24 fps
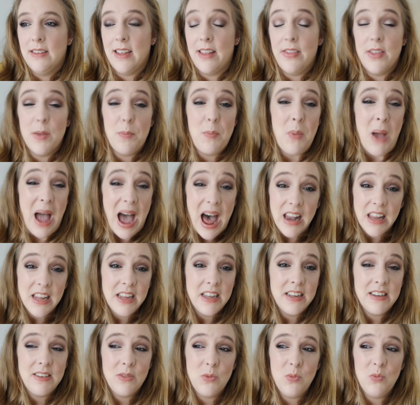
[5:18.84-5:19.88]
then the
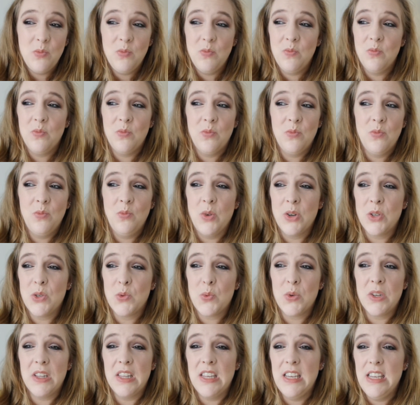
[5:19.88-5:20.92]
palette
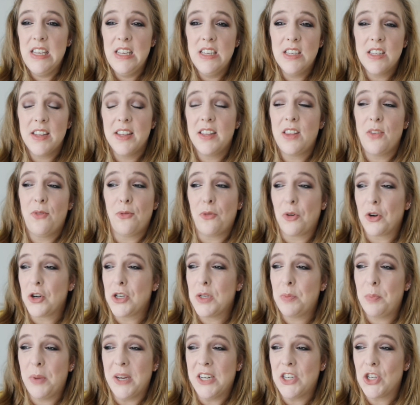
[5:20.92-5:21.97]
was released, like the
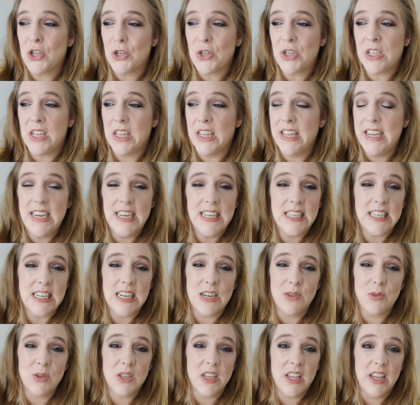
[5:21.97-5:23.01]
first pictures leaked,
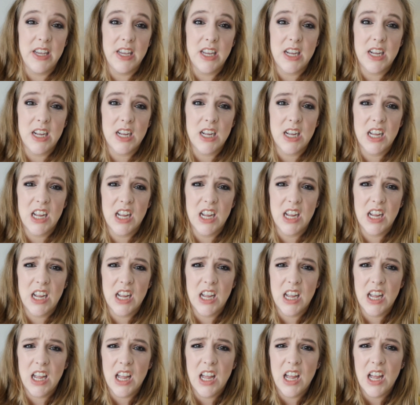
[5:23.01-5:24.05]
and I was like,
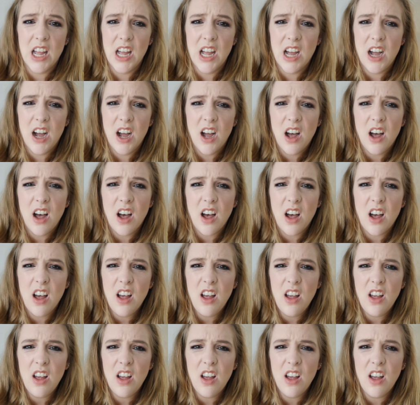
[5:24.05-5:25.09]

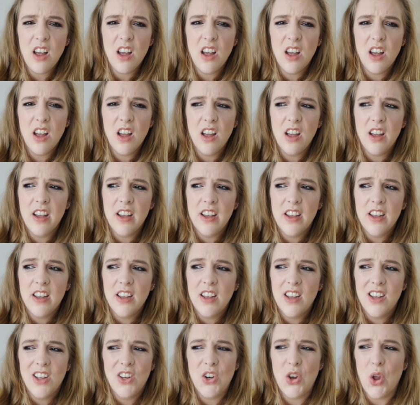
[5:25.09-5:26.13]
huh?
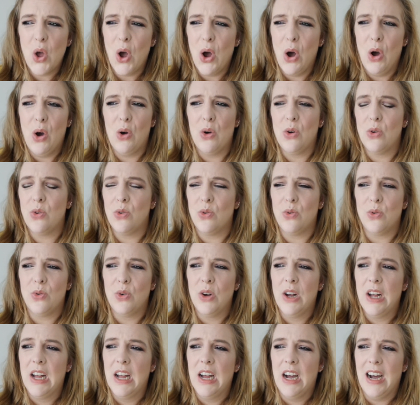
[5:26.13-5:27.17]
No,
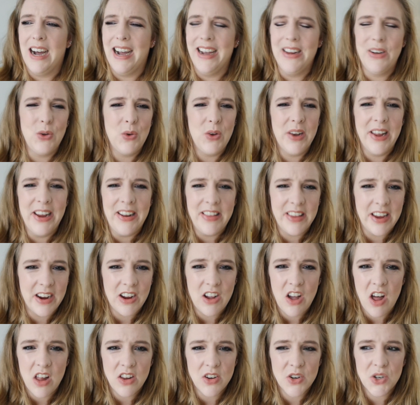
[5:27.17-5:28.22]
I don't like
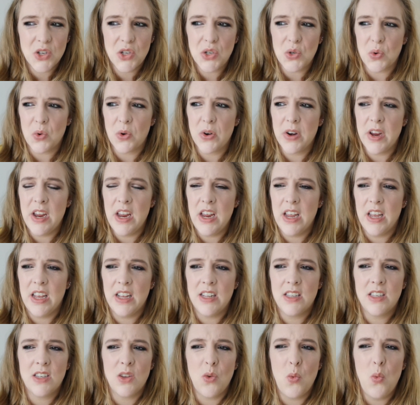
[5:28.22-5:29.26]
that color story.
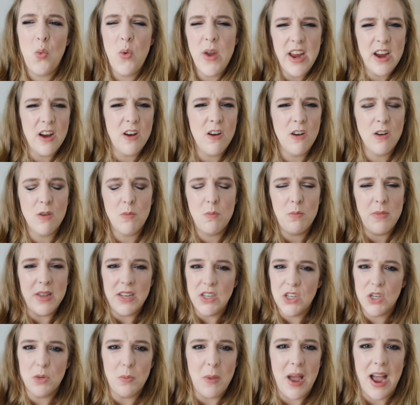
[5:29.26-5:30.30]
It's a weird
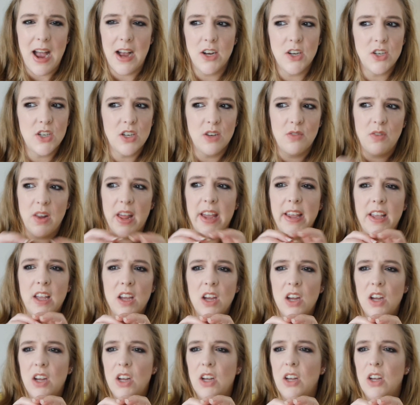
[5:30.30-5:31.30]
mishmash of like